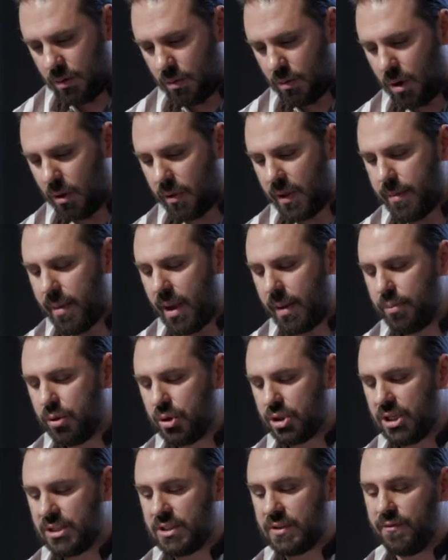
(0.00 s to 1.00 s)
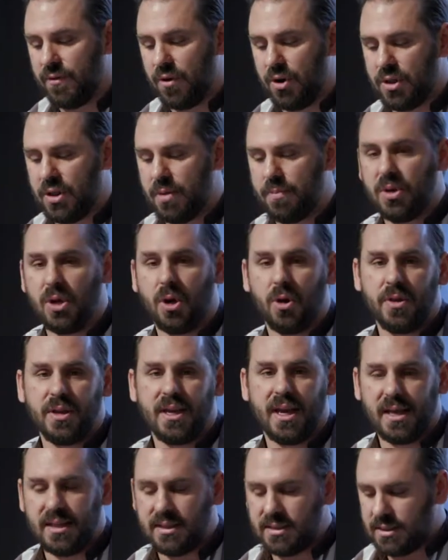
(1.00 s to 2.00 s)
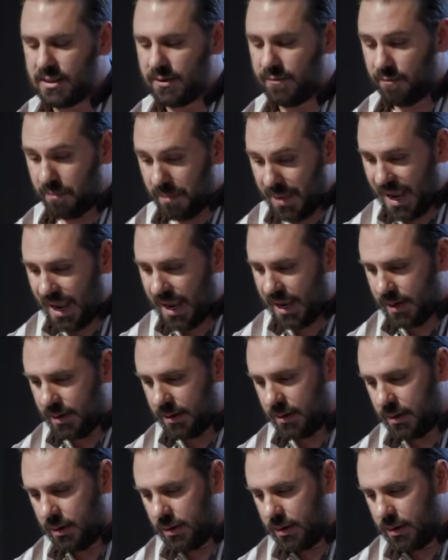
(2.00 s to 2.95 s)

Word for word: while they may push us further beyond the ends of man,